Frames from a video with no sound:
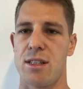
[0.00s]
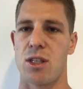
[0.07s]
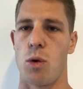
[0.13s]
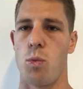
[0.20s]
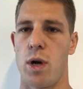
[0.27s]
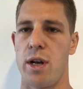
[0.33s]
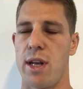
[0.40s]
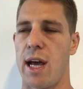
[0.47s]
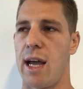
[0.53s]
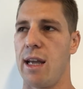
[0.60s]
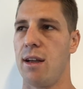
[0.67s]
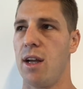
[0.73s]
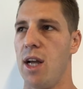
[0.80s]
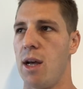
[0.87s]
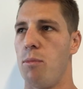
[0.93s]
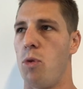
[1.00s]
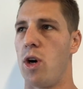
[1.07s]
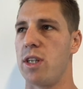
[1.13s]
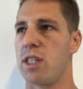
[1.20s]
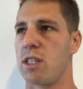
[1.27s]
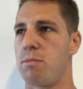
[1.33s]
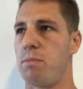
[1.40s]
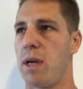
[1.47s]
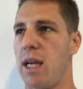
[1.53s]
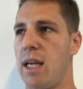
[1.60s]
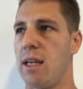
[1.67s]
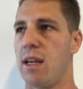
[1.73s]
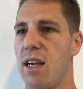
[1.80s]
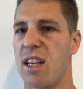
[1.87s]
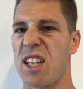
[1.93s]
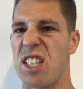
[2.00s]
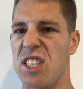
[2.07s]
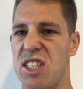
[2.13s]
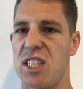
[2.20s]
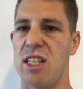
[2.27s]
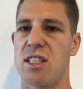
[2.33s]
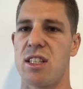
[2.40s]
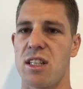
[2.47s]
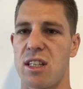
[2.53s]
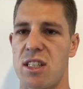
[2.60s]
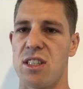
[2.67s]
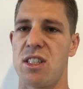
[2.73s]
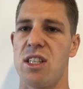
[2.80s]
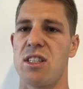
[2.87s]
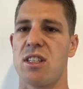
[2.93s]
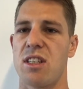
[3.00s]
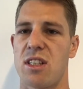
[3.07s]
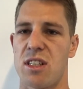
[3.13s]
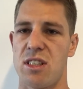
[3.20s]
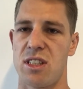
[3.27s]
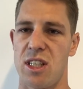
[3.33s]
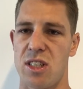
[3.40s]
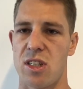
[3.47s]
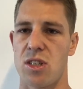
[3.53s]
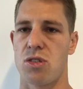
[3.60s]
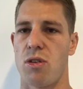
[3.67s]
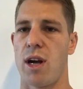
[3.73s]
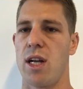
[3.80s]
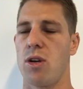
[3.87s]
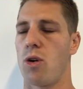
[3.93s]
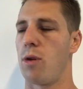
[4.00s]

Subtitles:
So one day might just be consistent training,